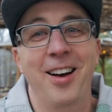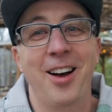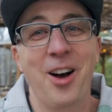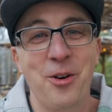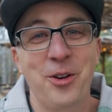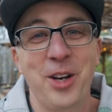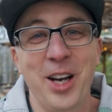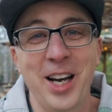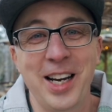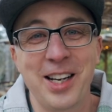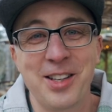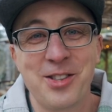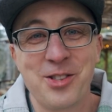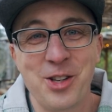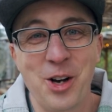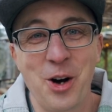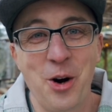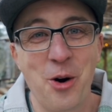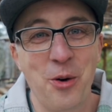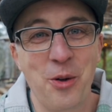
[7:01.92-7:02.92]
Okay,
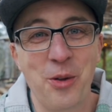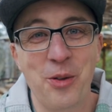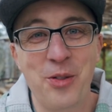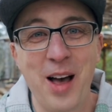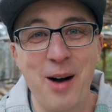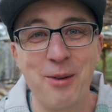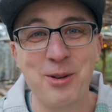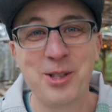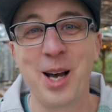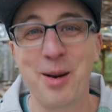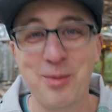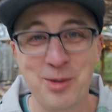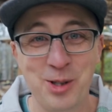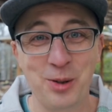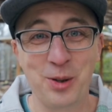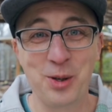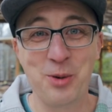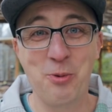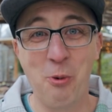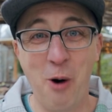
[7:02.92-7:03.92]
so that was
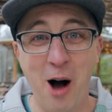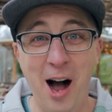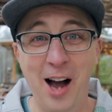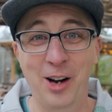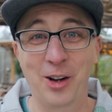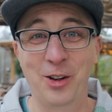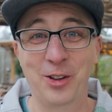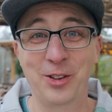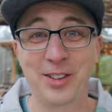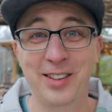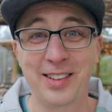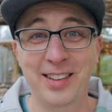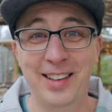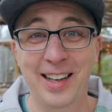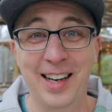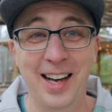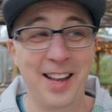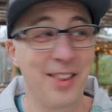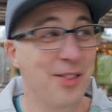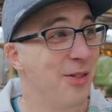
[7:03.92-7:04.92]
absolutely wild.
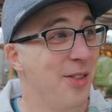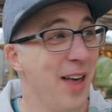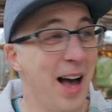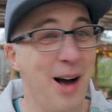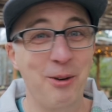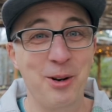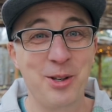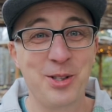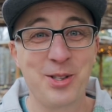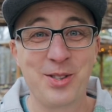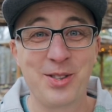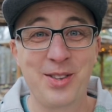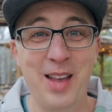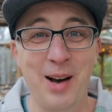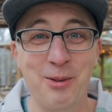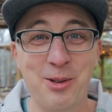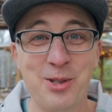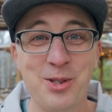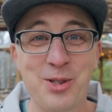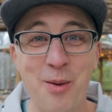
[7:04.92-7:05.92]
That was
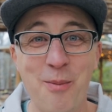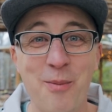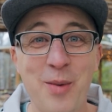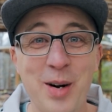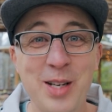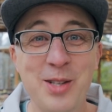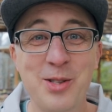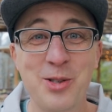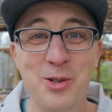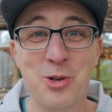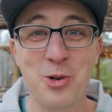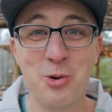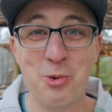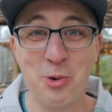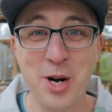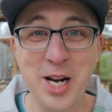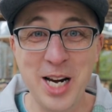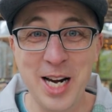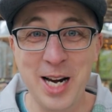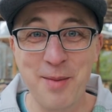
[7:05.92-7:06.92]
somebody's
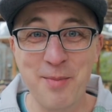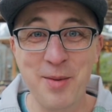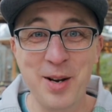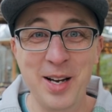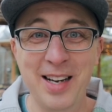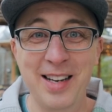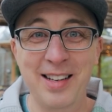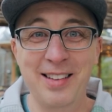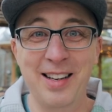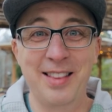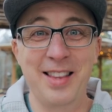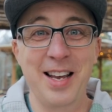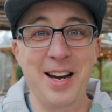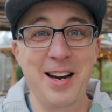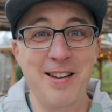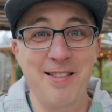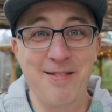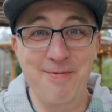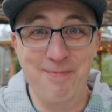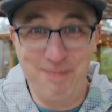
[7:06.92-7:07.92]
dream that
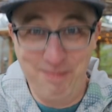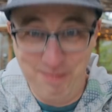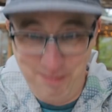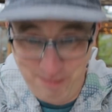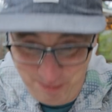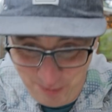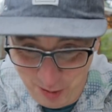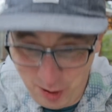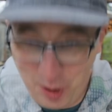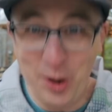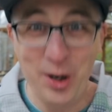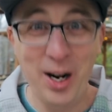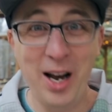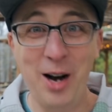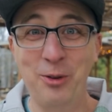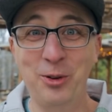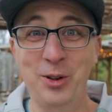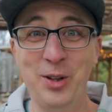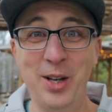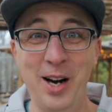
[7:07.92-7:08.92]
they put
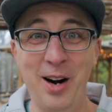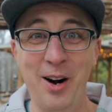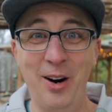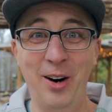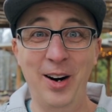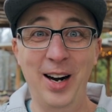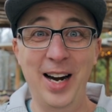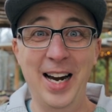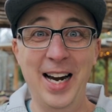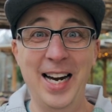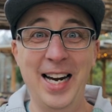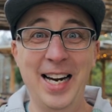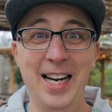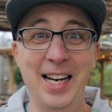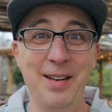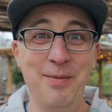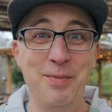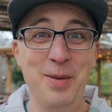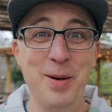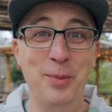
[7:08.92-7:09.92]
out there
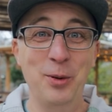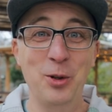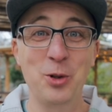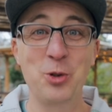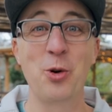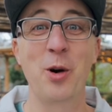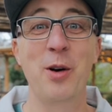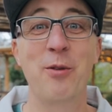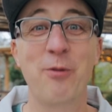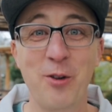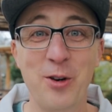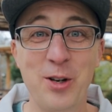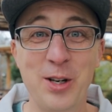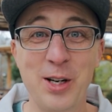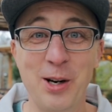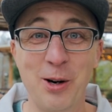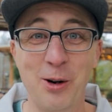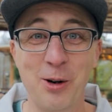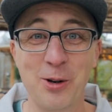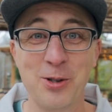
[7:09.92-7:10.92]
and people enjoyed for
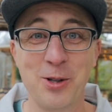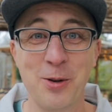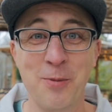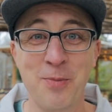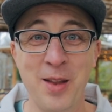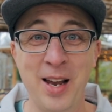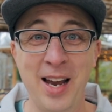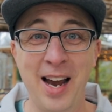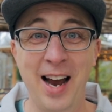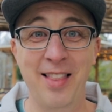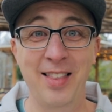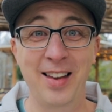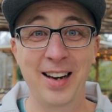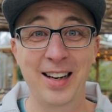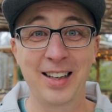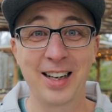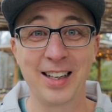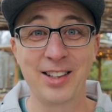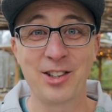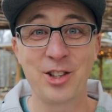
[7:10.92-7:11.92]
years, and then
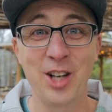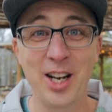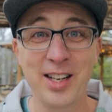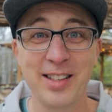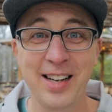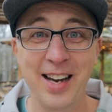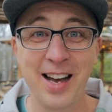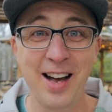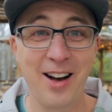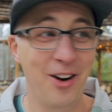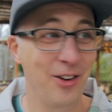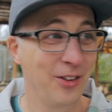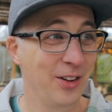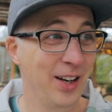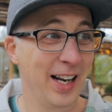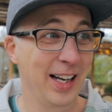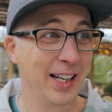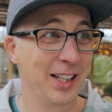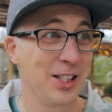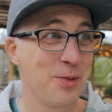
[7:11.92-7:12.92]
it got shut down
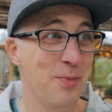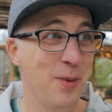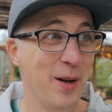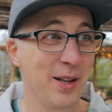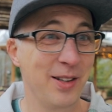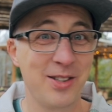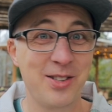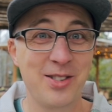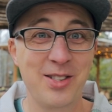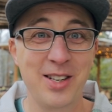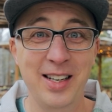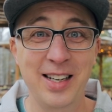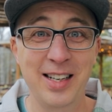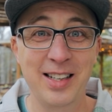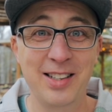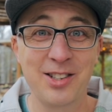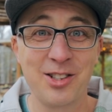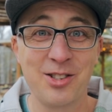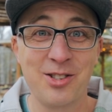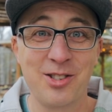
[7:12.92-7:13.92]
and it's been
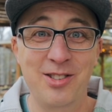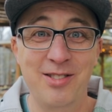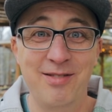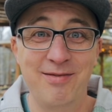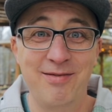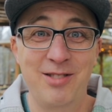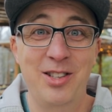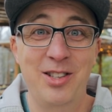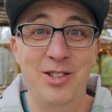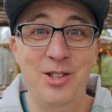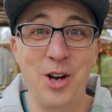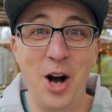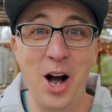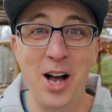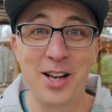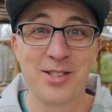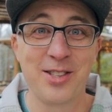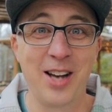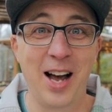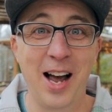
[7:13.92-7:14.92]
sitting just
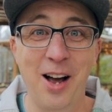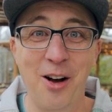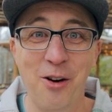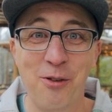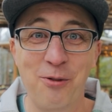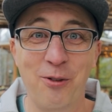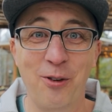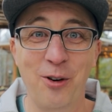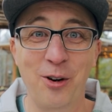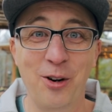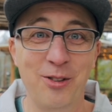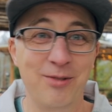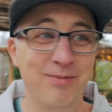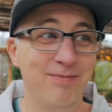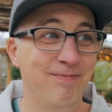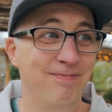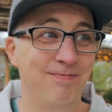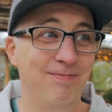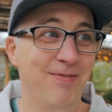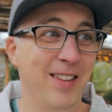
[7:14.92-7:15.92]
docile for
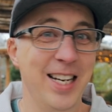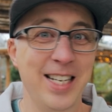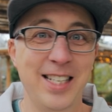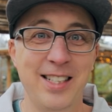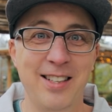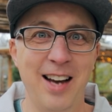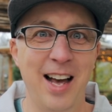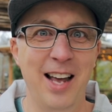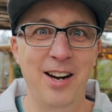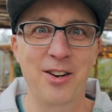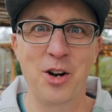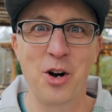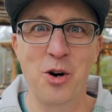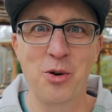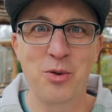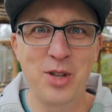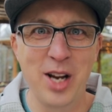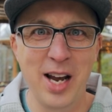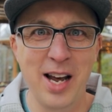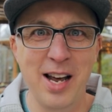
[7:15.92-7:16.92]
like, I don't
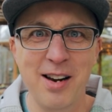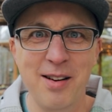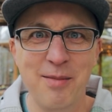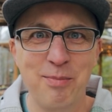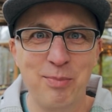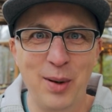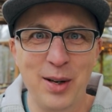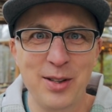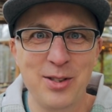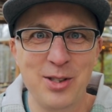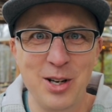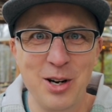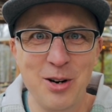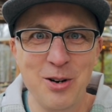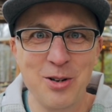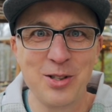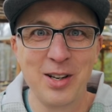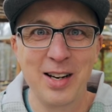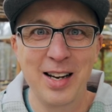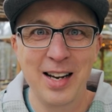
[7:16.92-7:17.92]
know, 10 plus
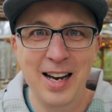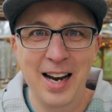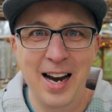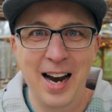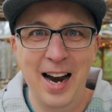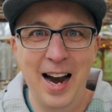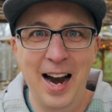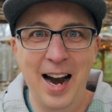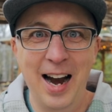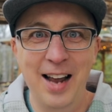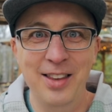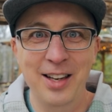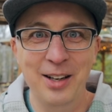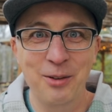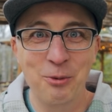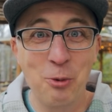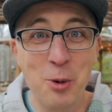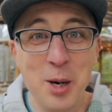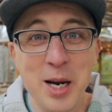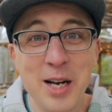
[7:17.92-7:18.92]
years. And
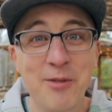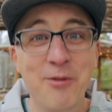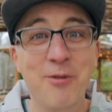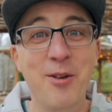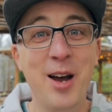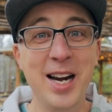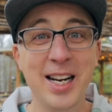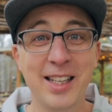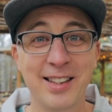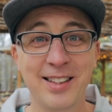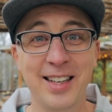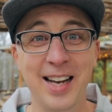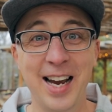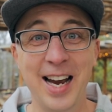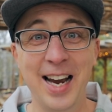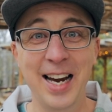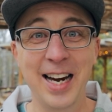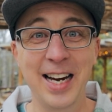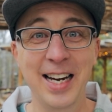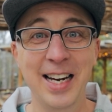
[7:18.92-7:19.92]
then we invade it
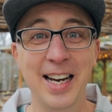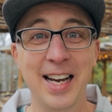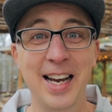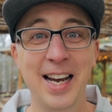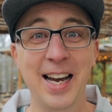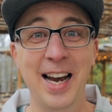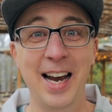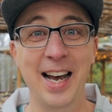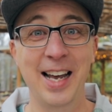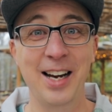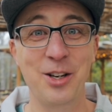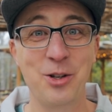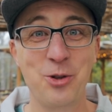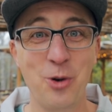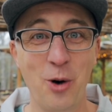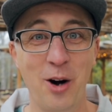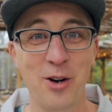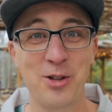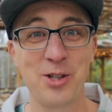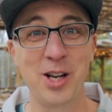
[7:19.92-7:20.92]
today and
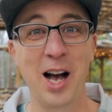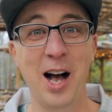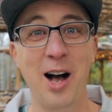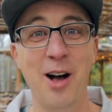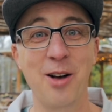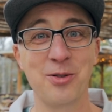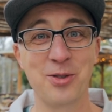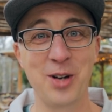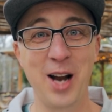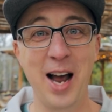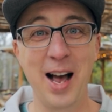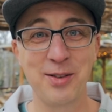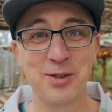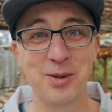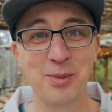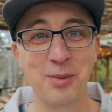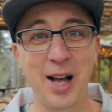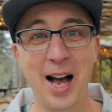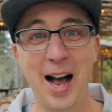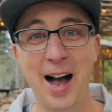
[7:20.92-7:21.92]
enjoy ourselves and have
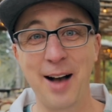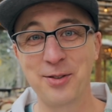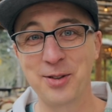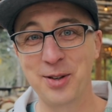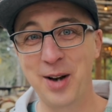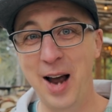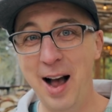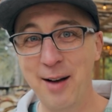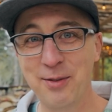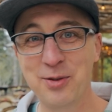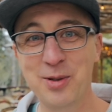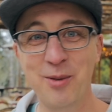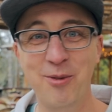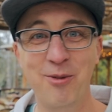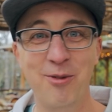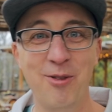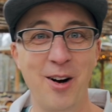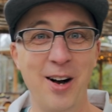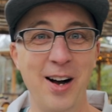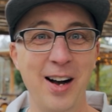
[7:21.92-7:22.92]
some laughs and have some
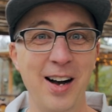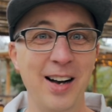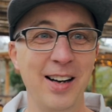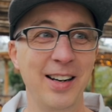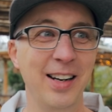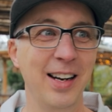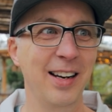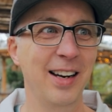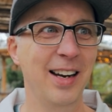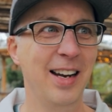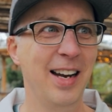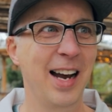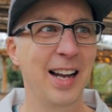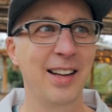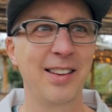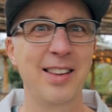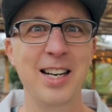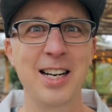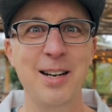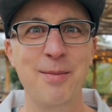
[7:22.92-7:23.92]
fun and
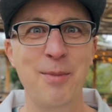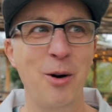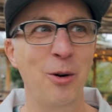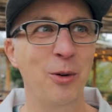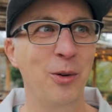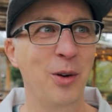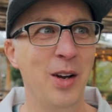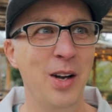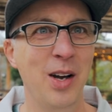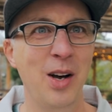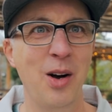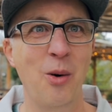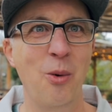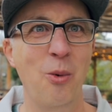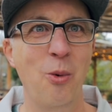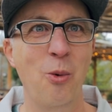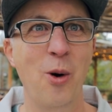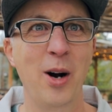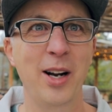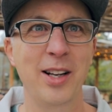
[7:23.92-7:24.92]
think about
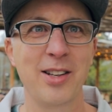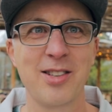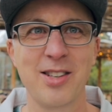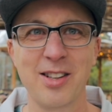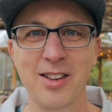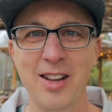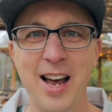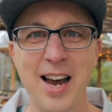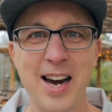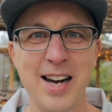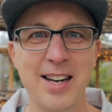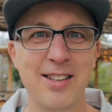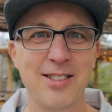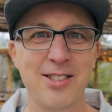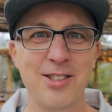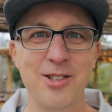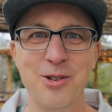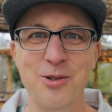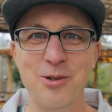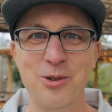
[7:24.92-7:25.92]
what it's like
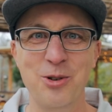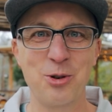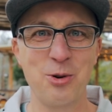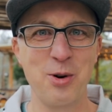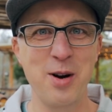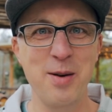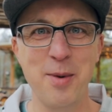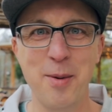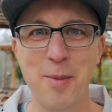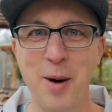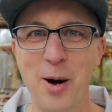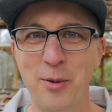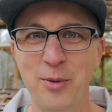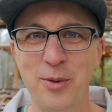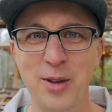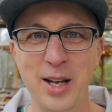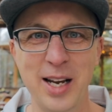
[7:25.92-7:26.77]
to dream about